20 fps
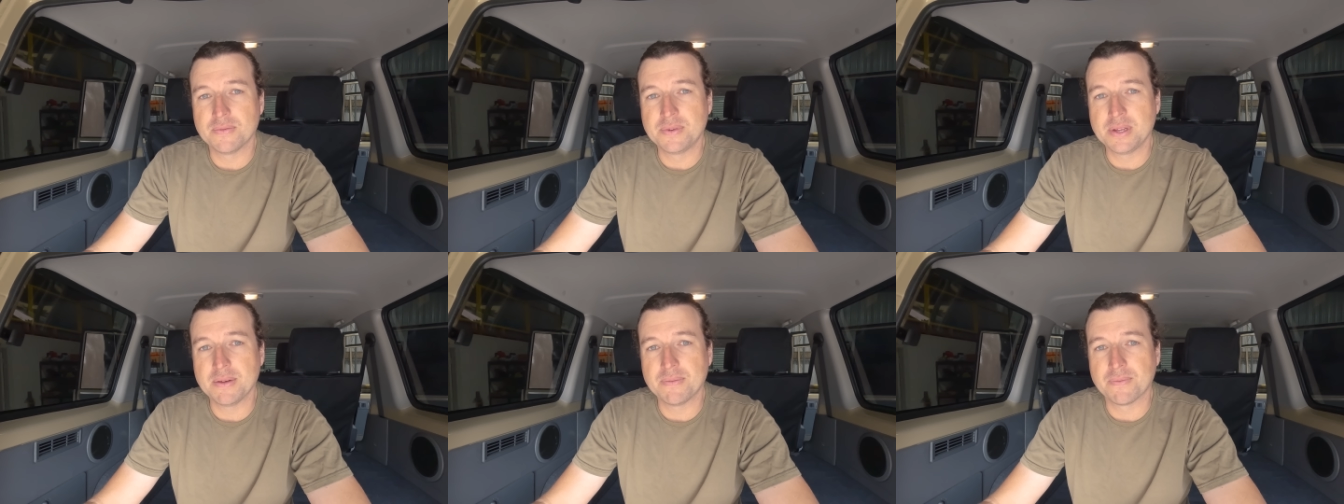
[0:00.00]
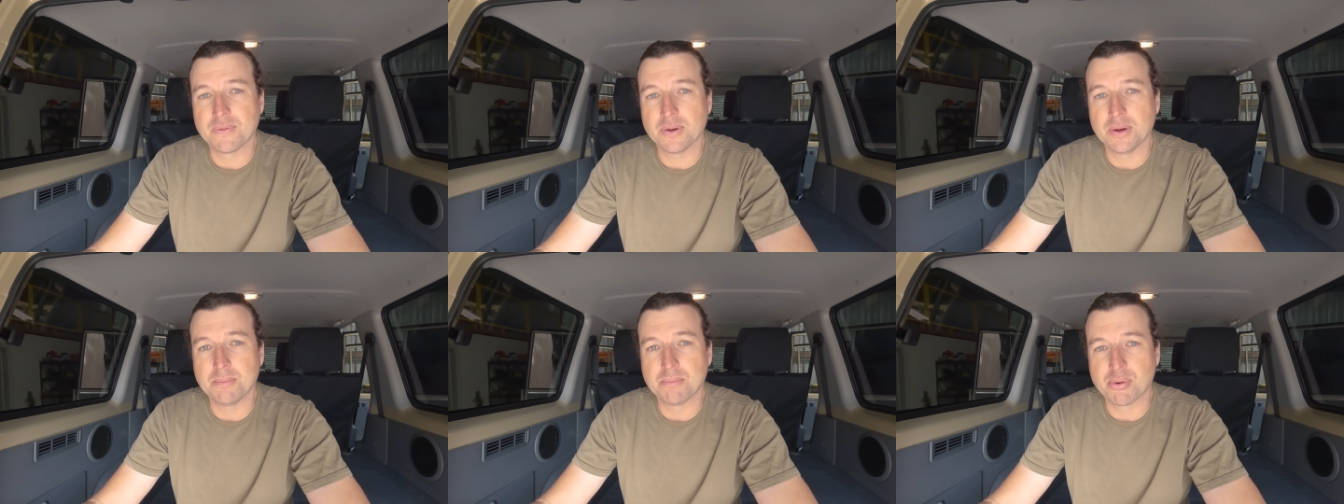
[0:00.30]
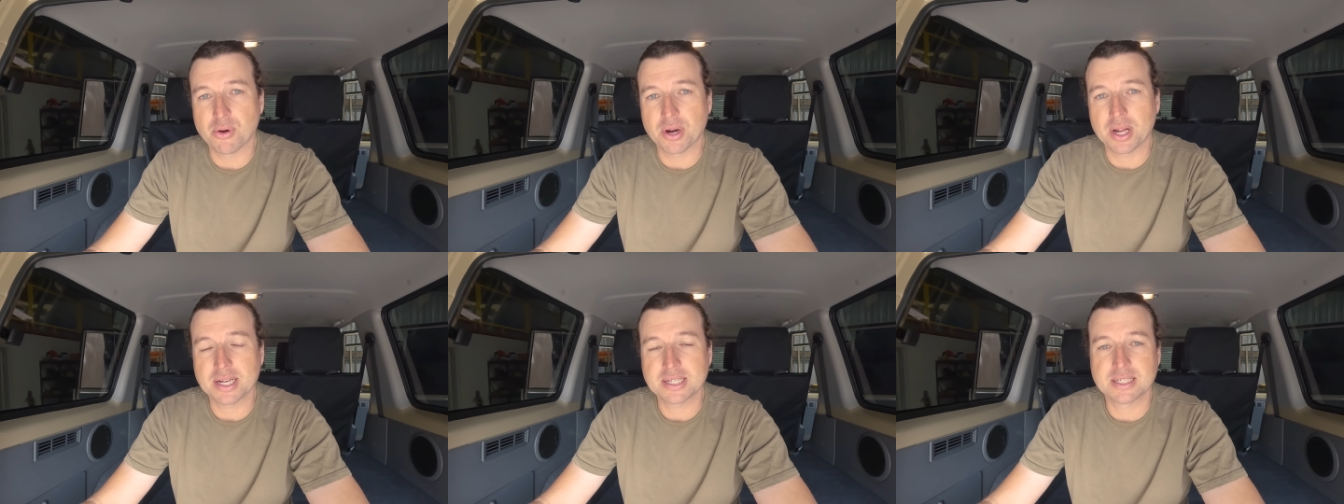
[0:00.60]
of different
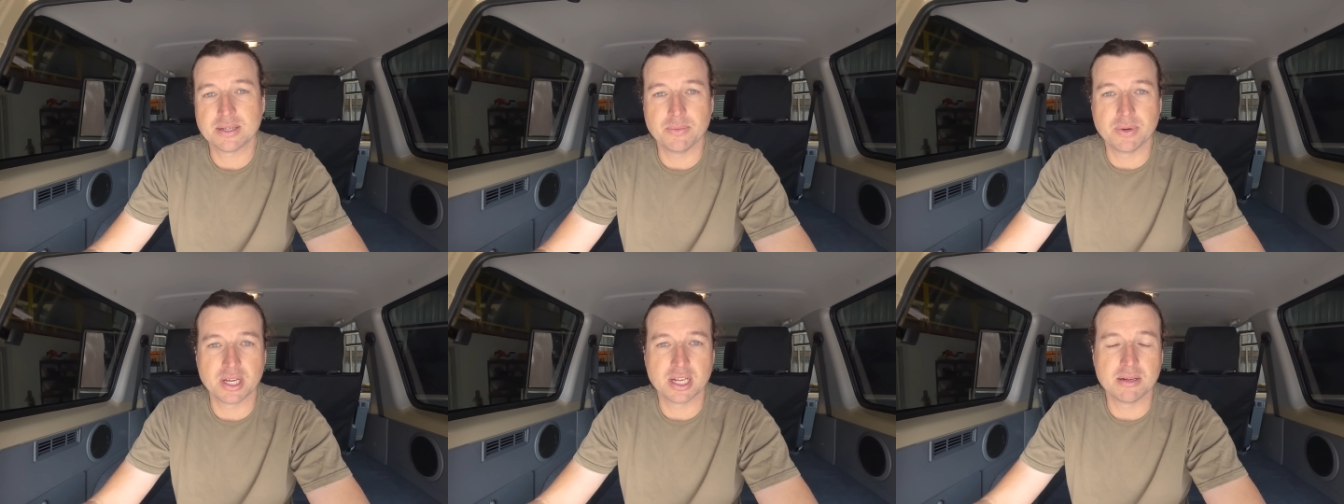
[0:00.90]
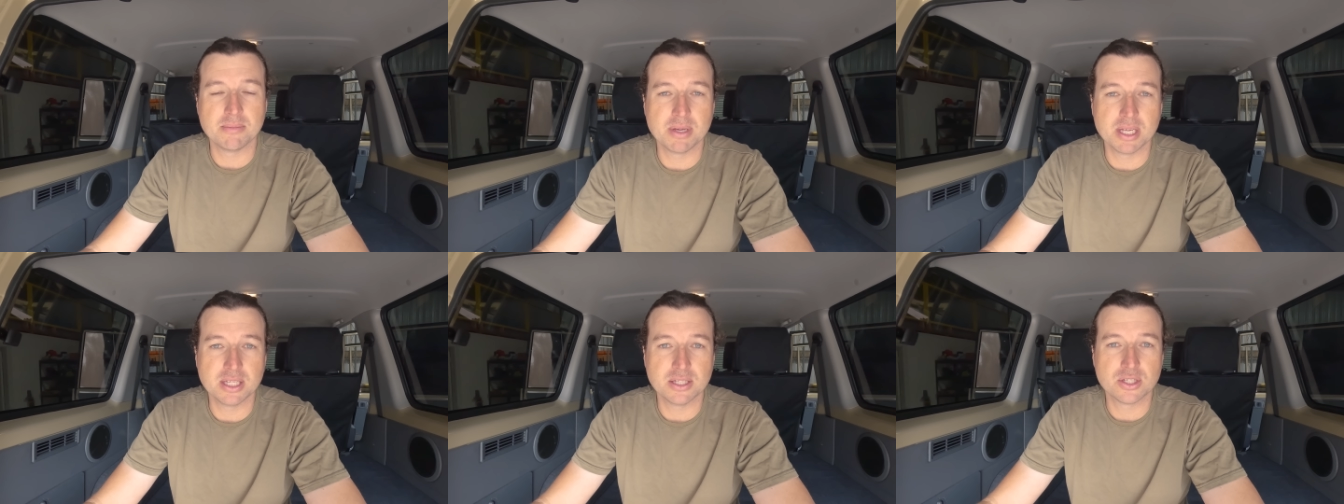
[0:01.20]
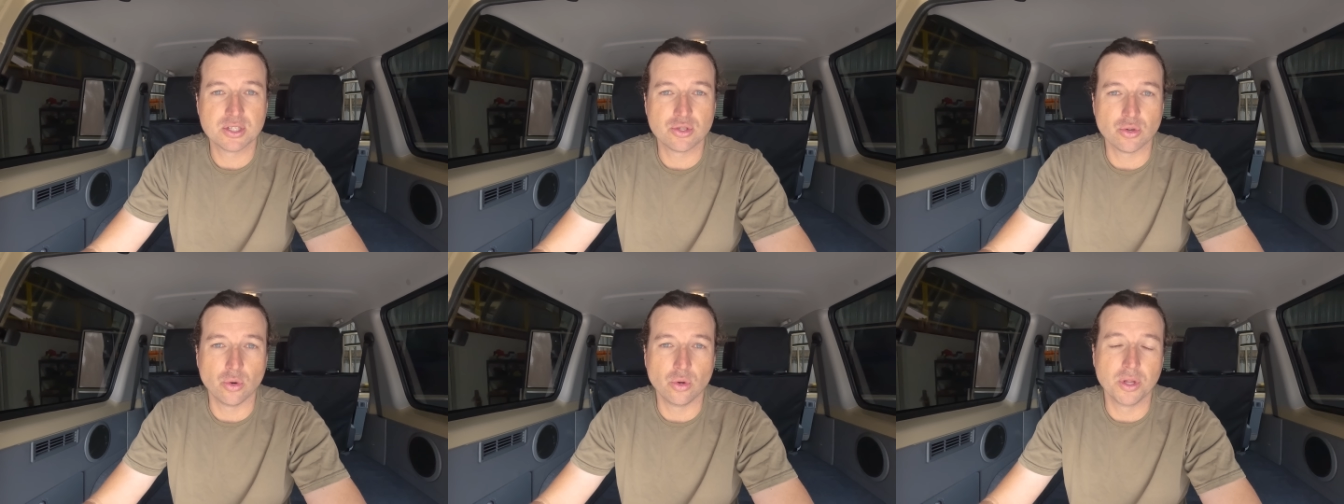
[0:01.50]
products that we're going to be
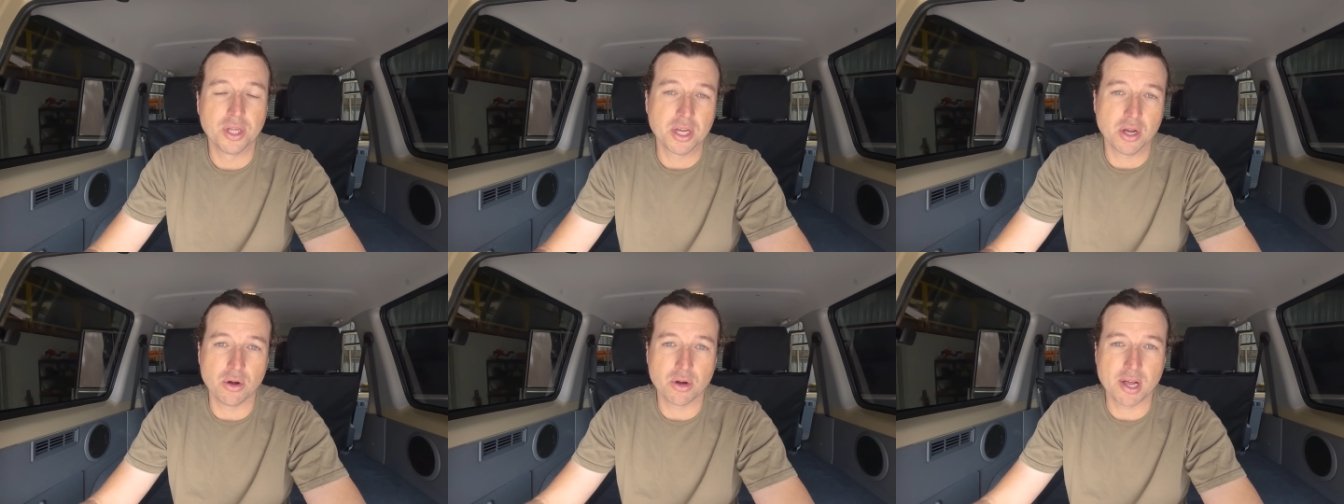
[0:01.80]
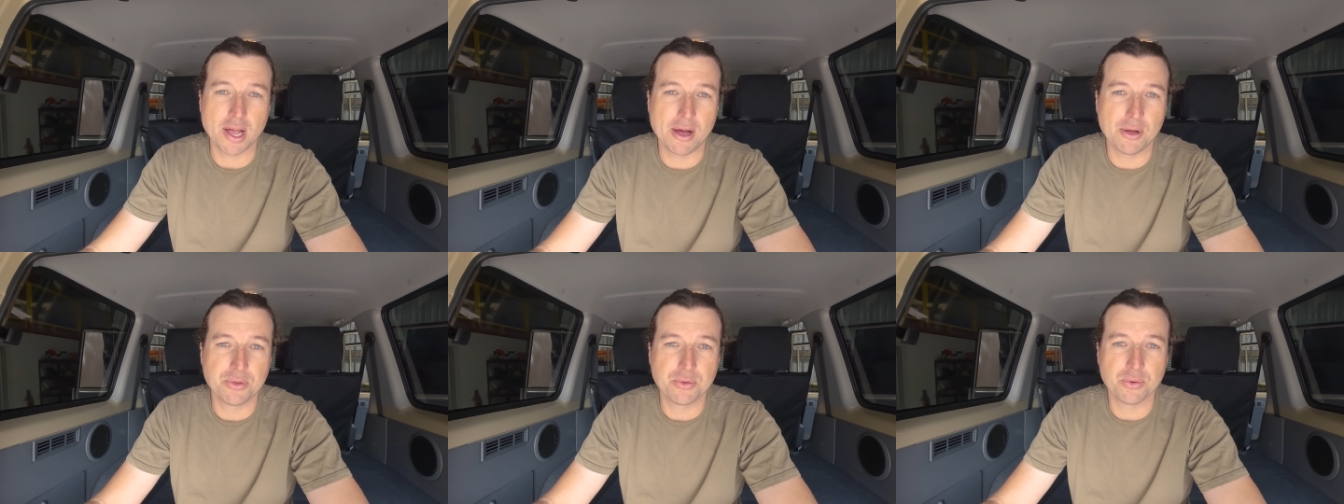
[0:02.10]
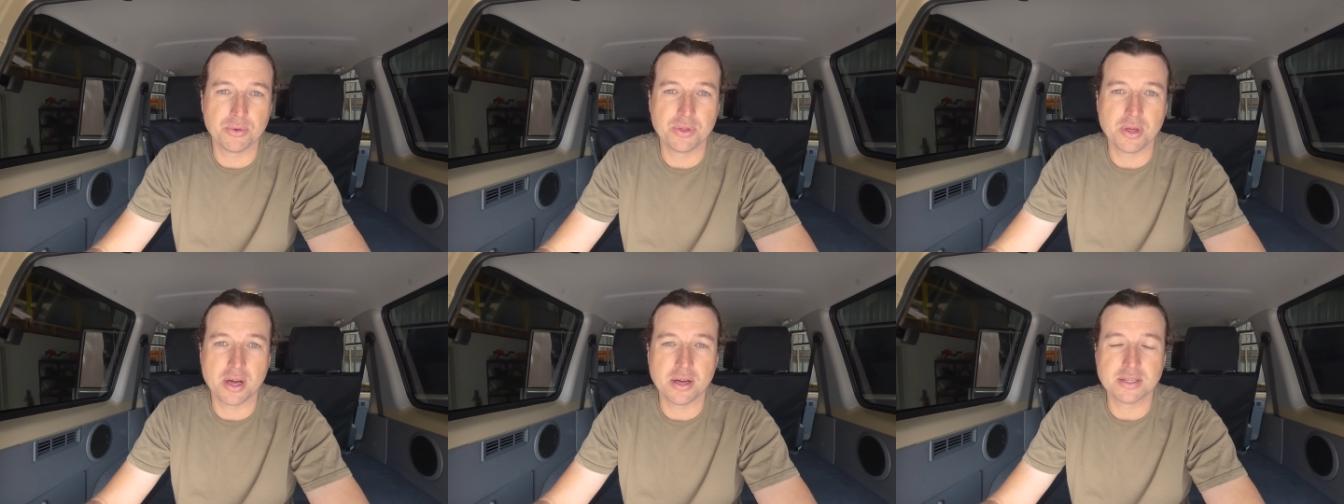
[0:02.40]
installing. I'll go
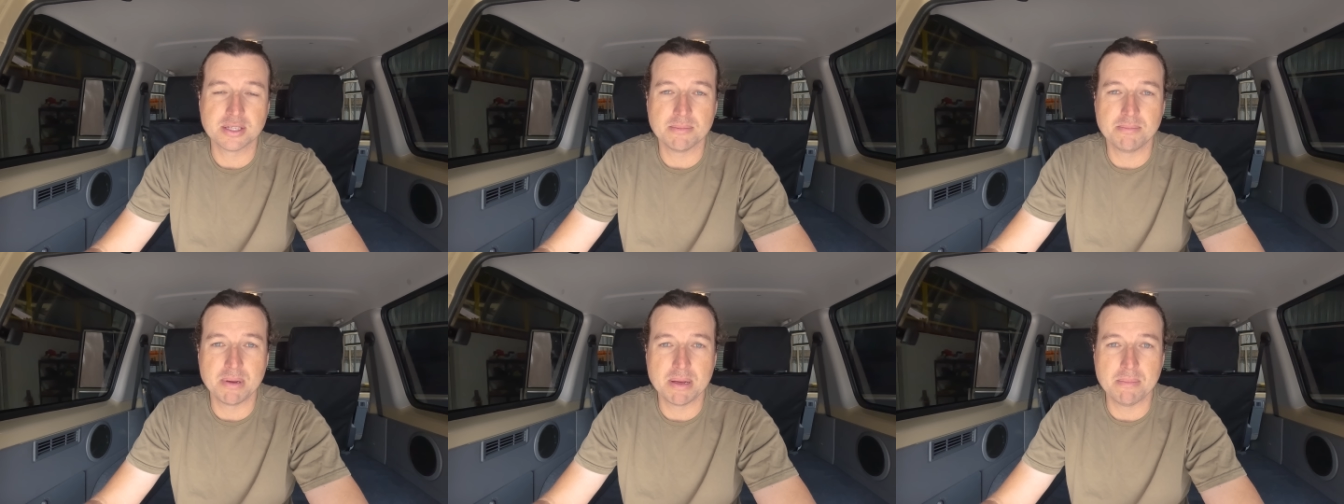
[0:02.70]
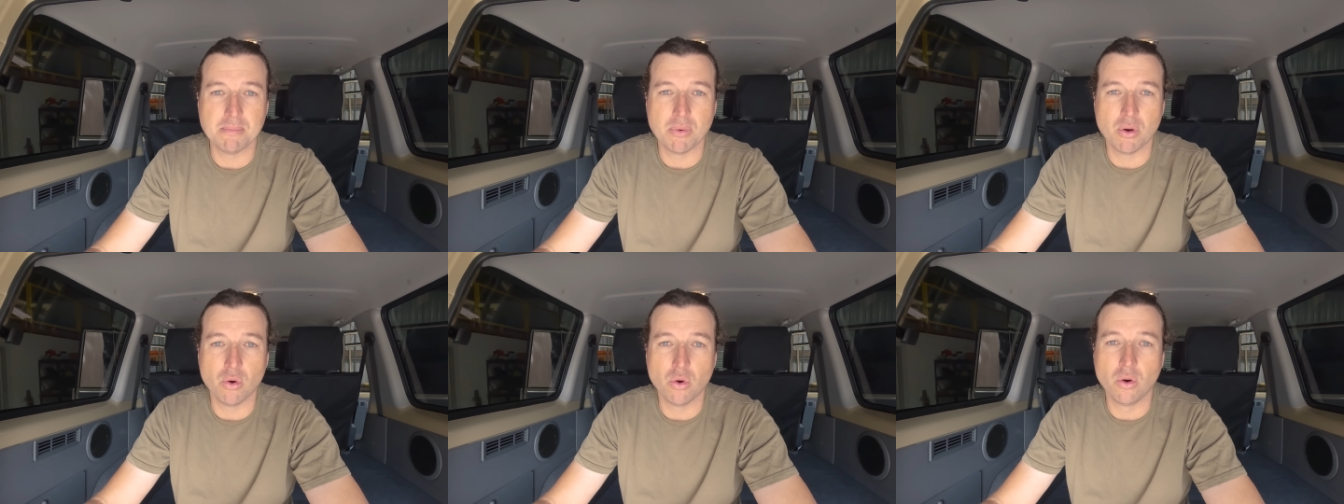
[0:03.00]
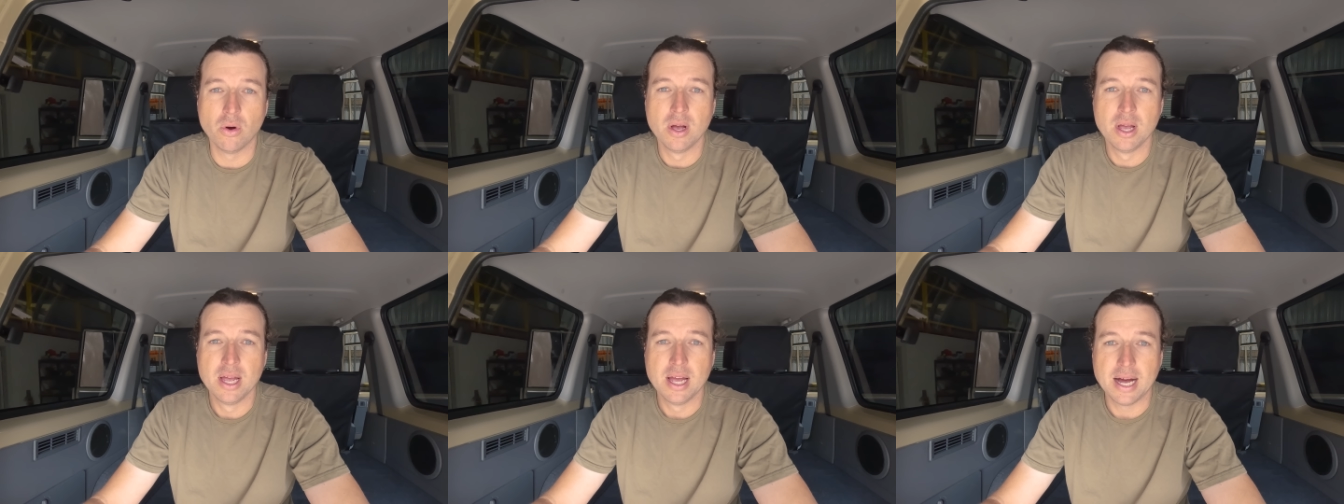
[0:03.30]
through those a bit
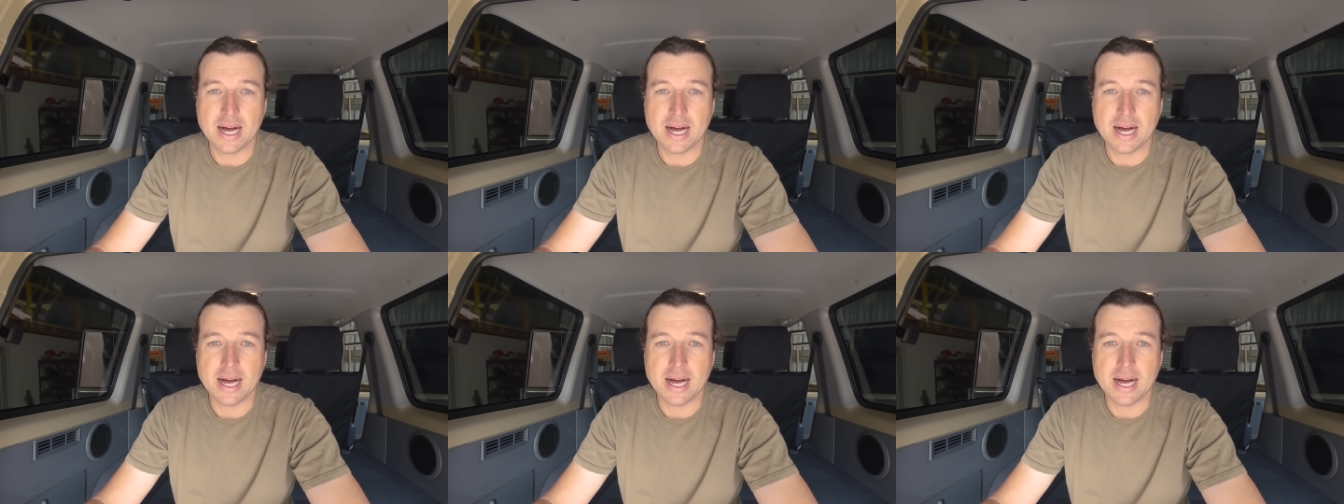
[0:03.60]
more